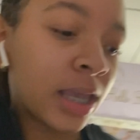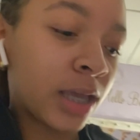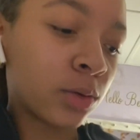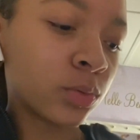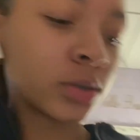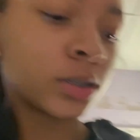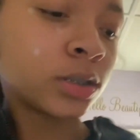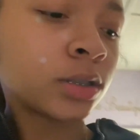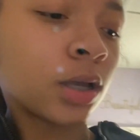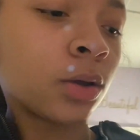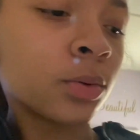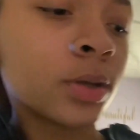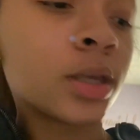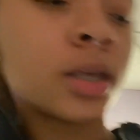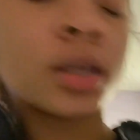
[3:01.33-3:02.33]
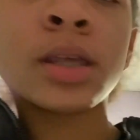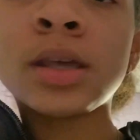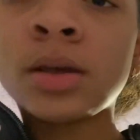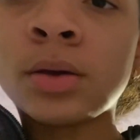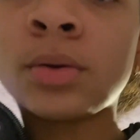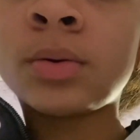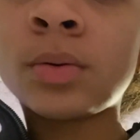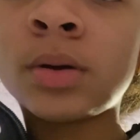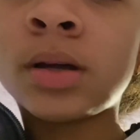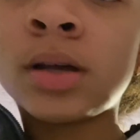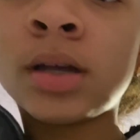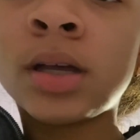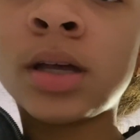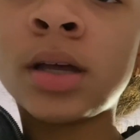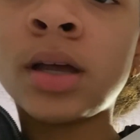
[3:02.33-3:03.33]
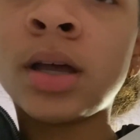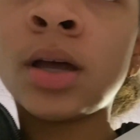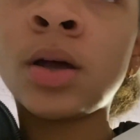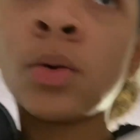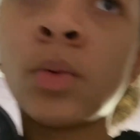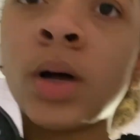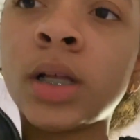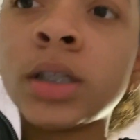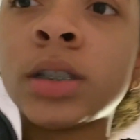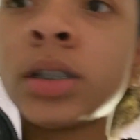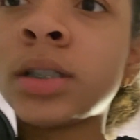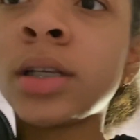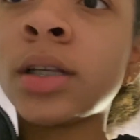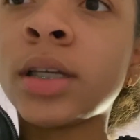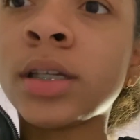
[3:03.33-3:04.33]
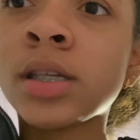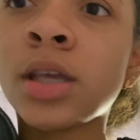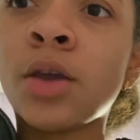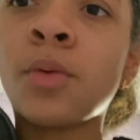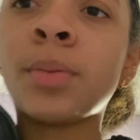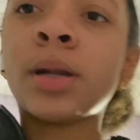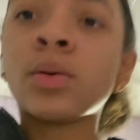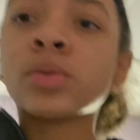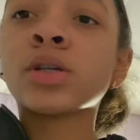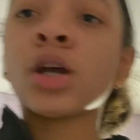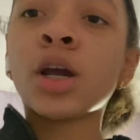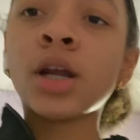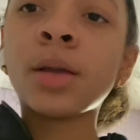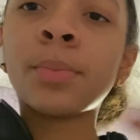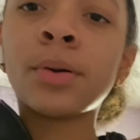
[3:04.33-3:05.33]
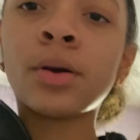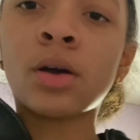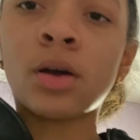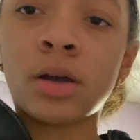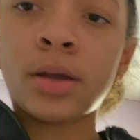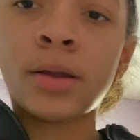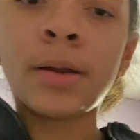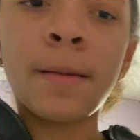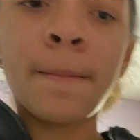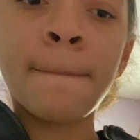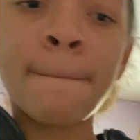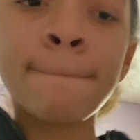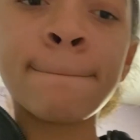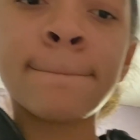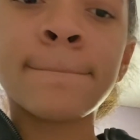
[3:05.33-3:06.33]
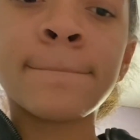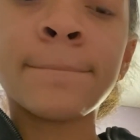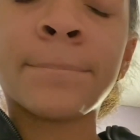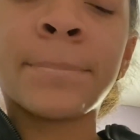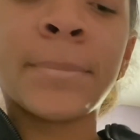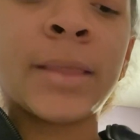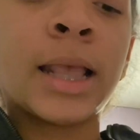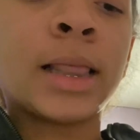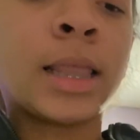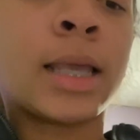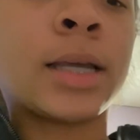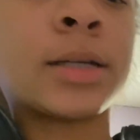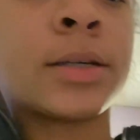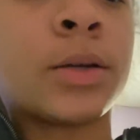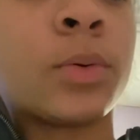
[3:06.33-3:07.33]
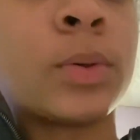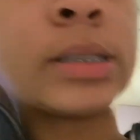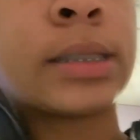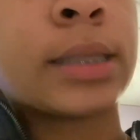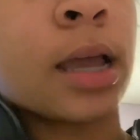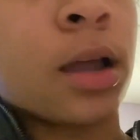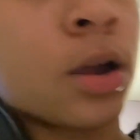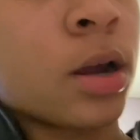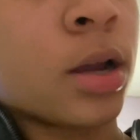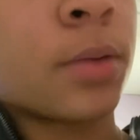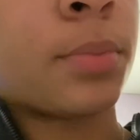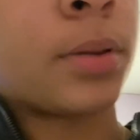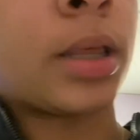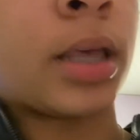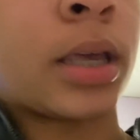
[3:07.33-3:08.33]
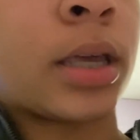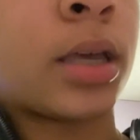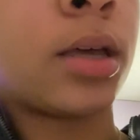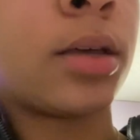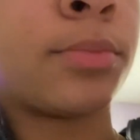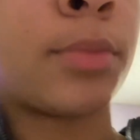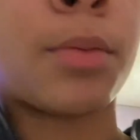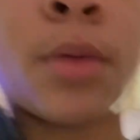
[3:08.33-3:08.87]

it was so cute. Well, it still is cute, but it was hard to put on. Like, it wasn't that hard, but like, my